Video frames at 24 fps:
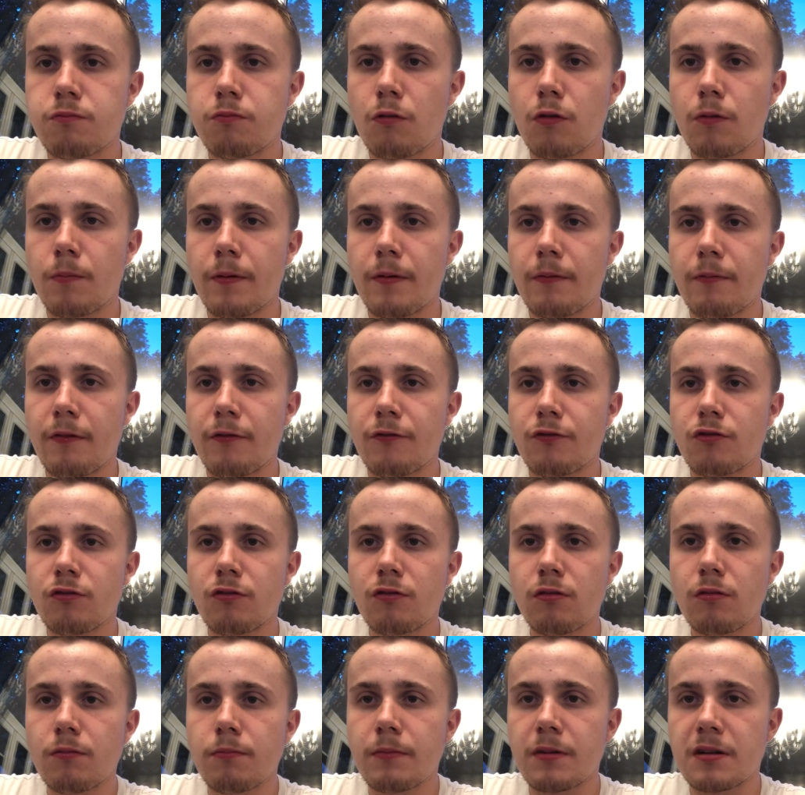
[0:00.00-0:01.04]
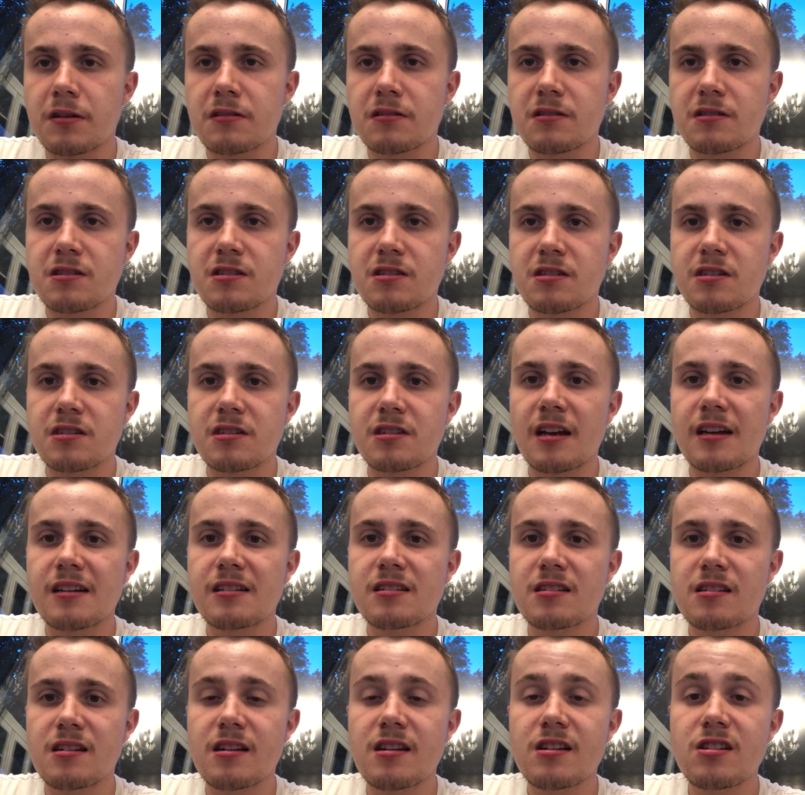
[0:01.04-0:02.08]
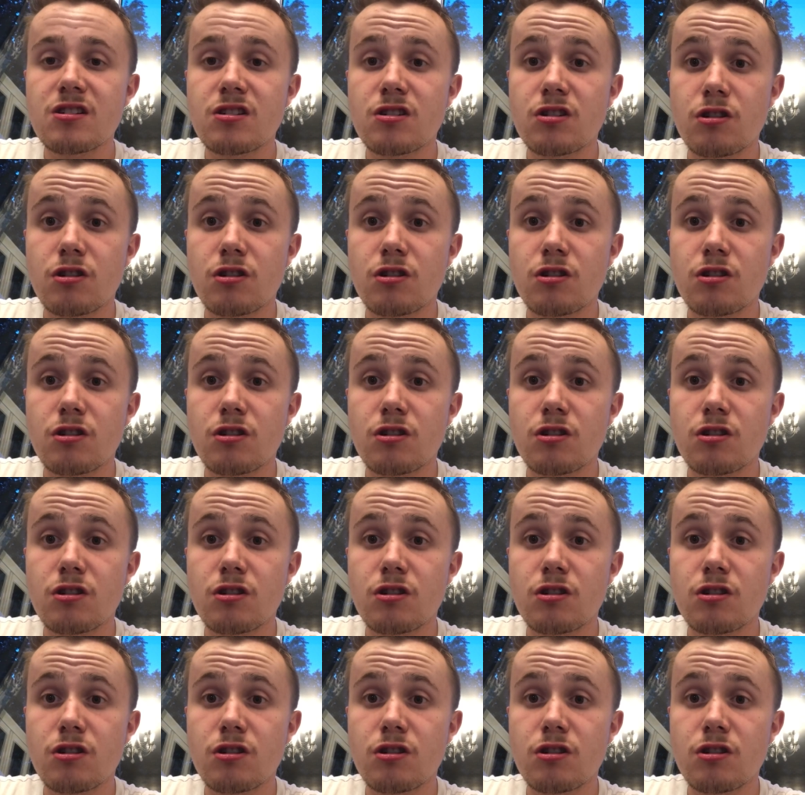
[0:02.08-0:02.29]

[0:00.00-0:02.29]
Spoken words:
will be withdrawn Mondays to Saturdays